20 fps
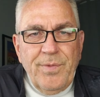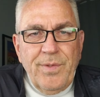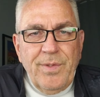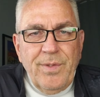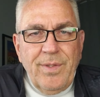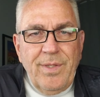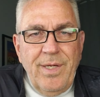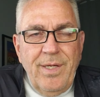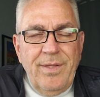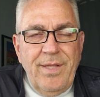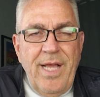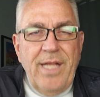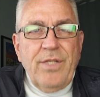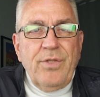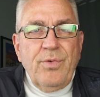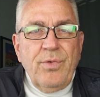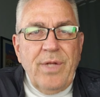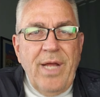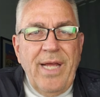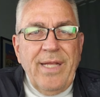Okay,
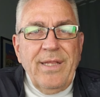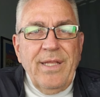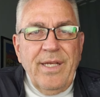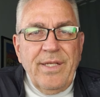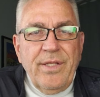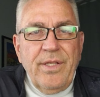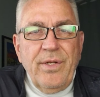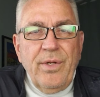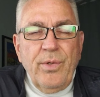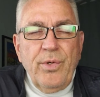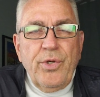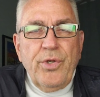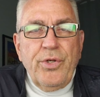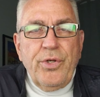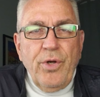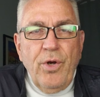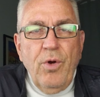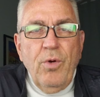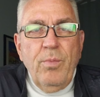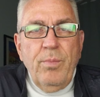that's what I'd like to know.
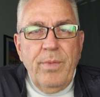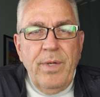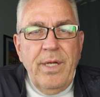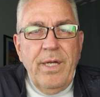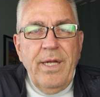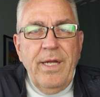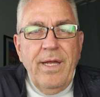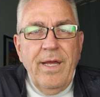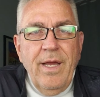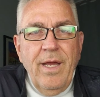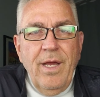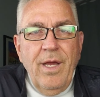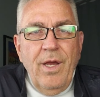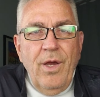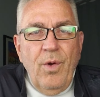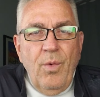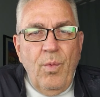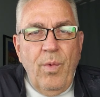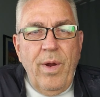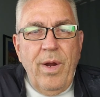Show me
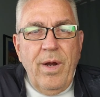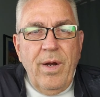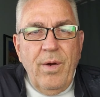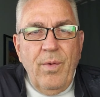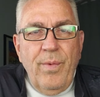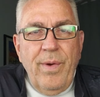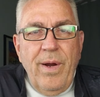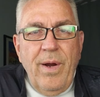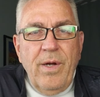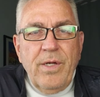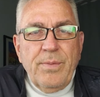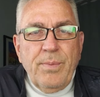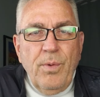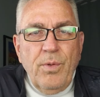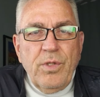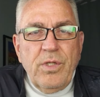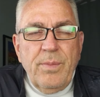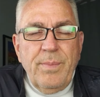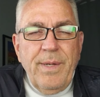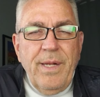where we are
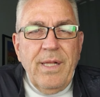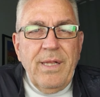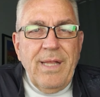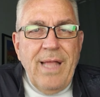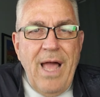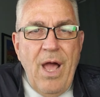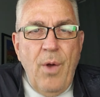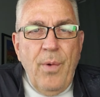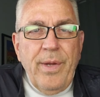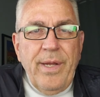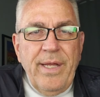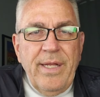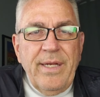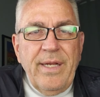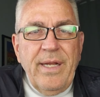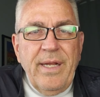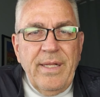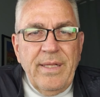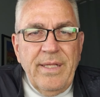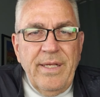supposed to be allowing
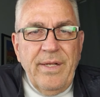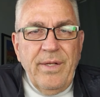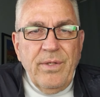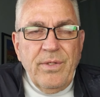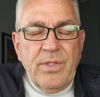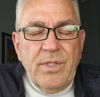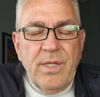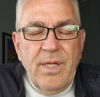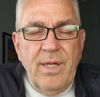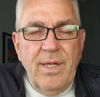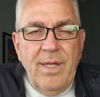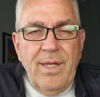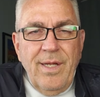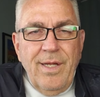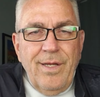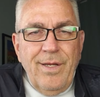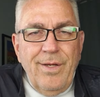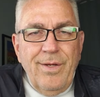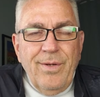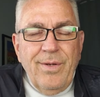any illegals.
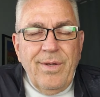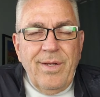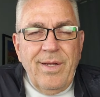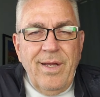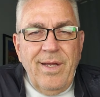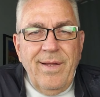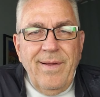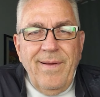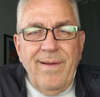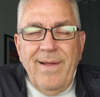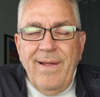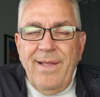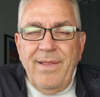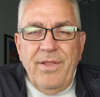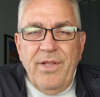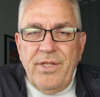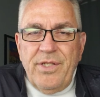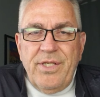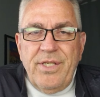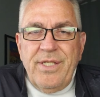Okay,
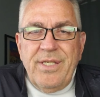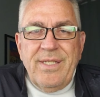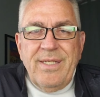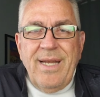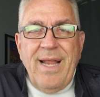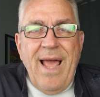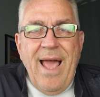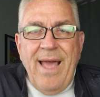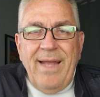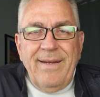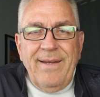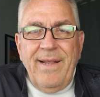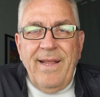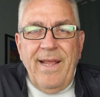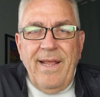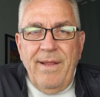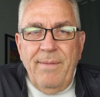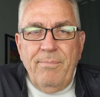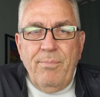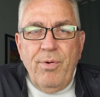this is not
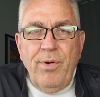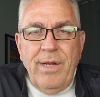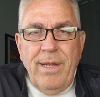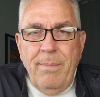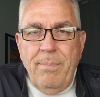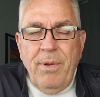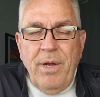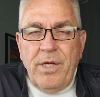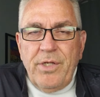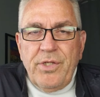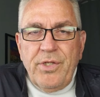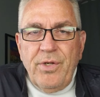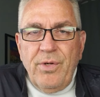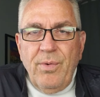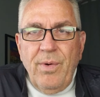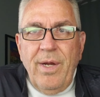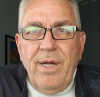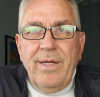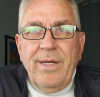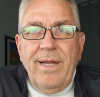a pretty picture
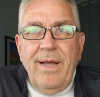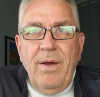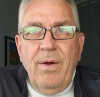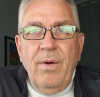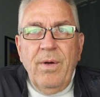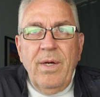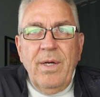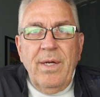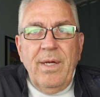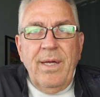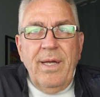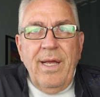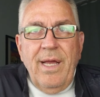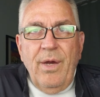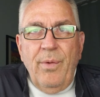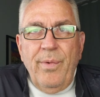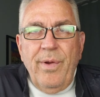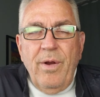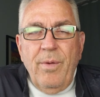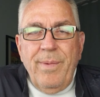right now,
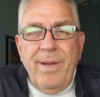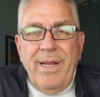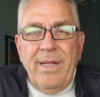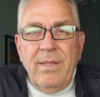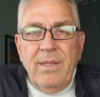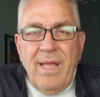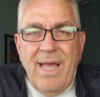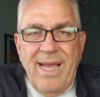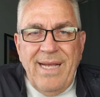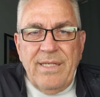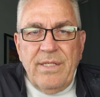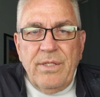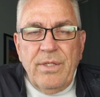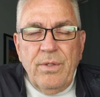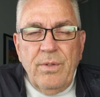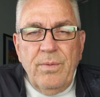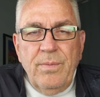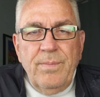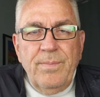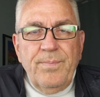and we are being lied
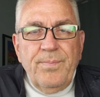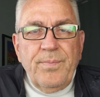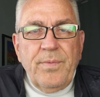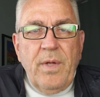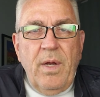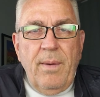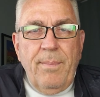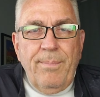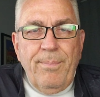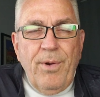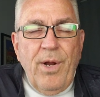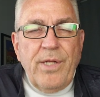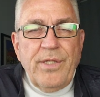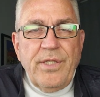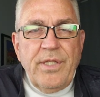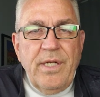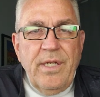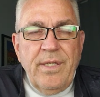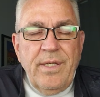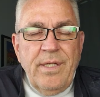to. Our
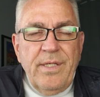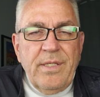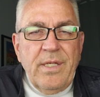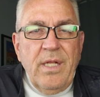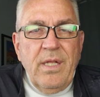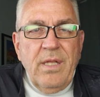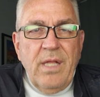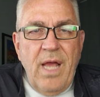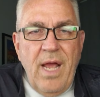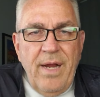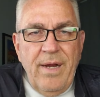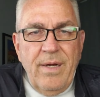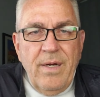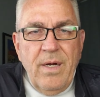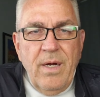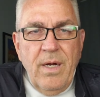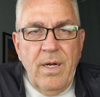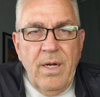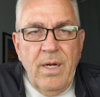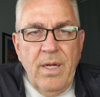president is a
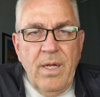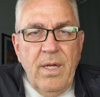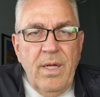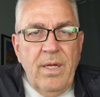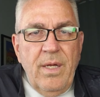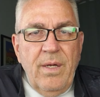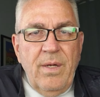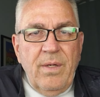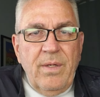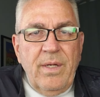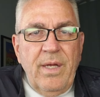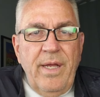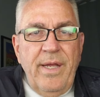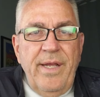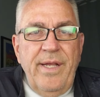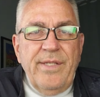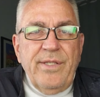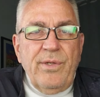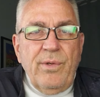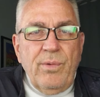liar. Okay,
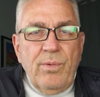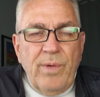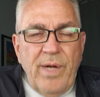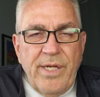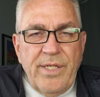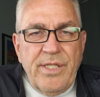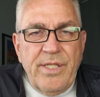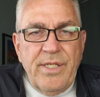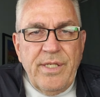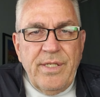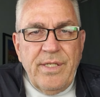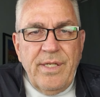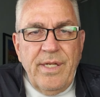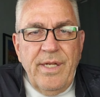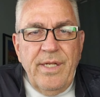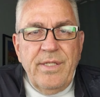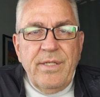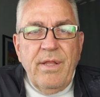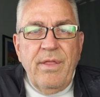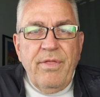he's a racist.
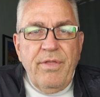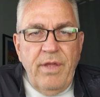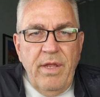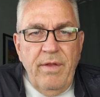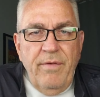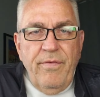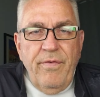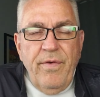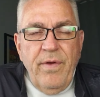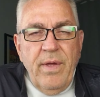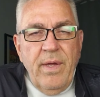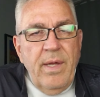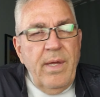He's a thief.